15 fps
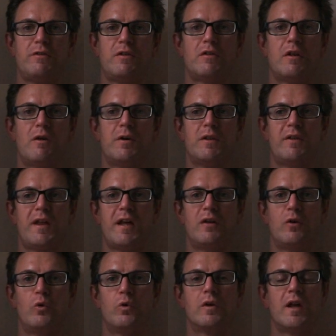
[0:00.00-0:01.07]
if you go in
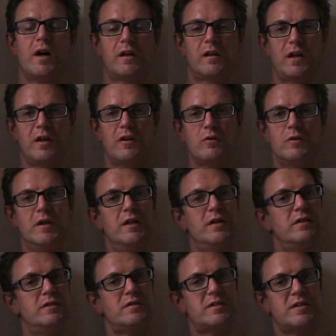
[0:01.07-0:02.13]
there all gung-ho
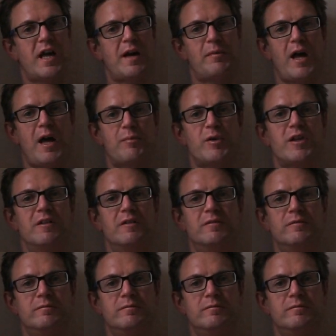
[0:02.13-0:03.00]
and snap happy.